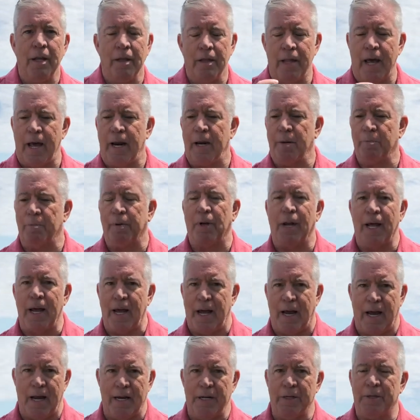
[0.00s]
That
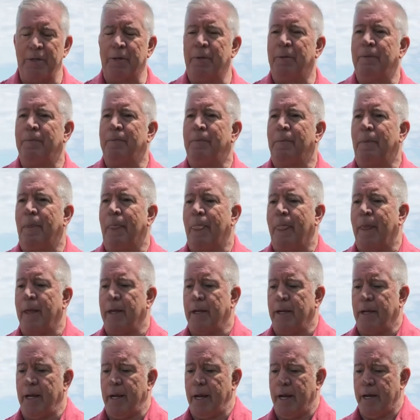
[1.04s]
implies
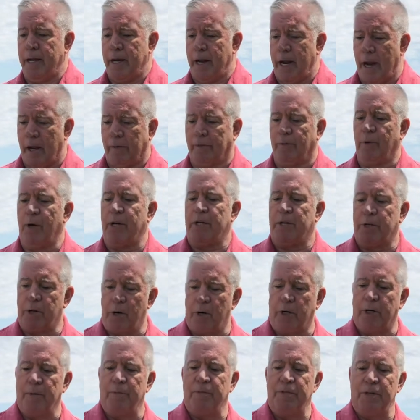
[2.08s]
in every
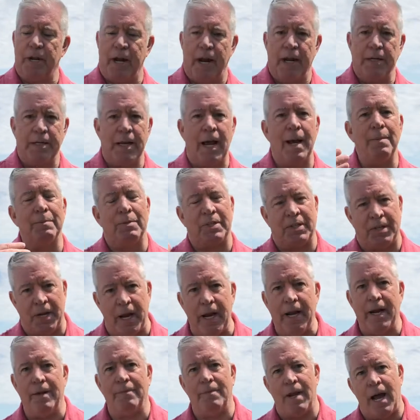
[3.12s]
circumstance. I'm
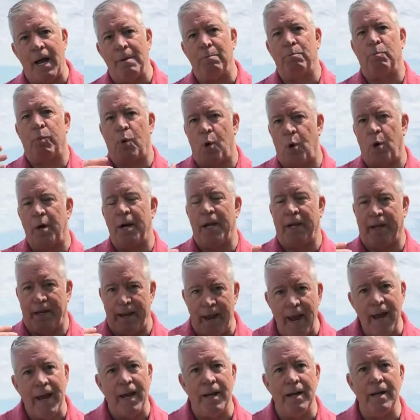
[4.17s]
saved. I'm born
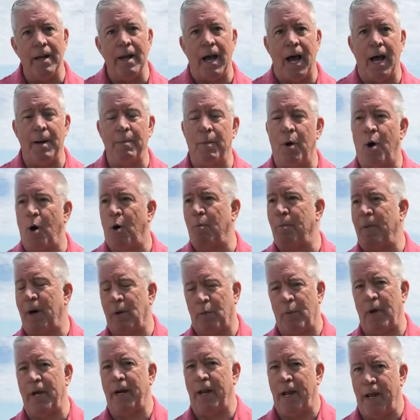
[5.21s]
again. I'm on my
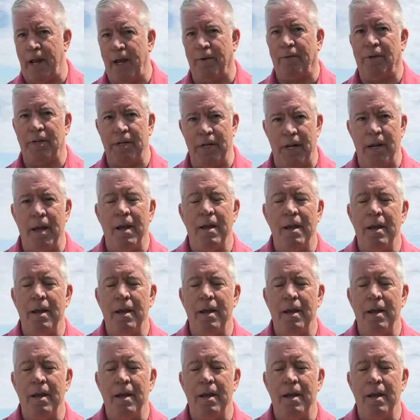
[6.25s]
way to heaven.